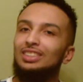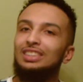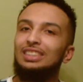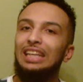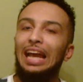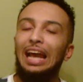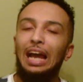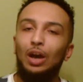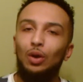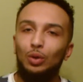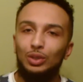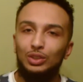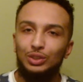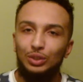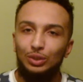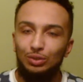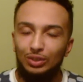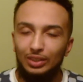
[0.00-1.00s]
towers
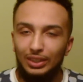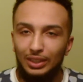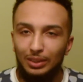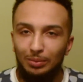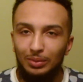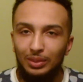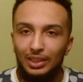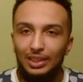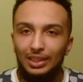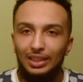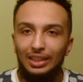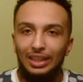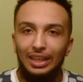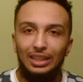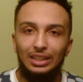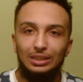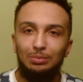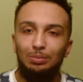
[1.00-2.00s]
over him
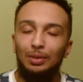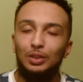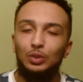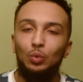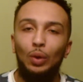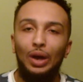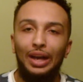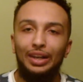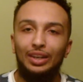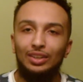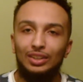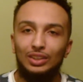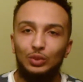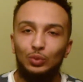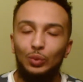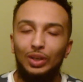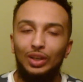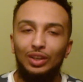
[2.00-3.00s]
and is much wider
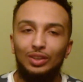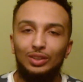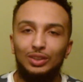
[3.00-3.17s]
as well.